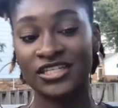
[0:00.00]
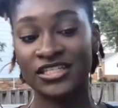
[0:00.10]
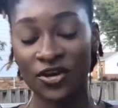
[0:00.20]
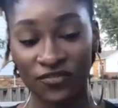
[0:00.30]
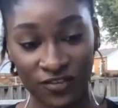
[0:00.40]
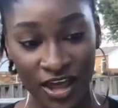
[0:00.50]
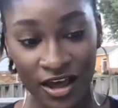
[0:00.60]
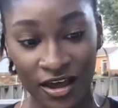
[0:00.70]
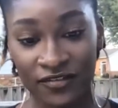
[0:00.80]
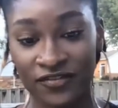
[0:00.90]

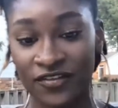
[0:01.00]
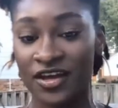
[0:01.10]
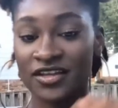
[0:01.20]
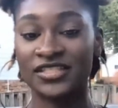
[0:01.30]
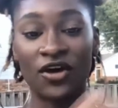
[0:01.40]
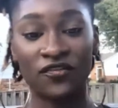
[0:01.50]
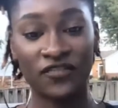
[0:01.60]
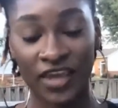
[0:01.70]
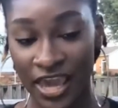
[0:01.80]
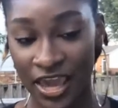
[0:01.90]
self-love,
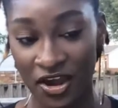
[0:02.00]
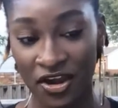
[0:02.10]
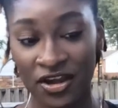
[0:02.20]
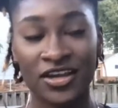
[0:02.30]
self-care,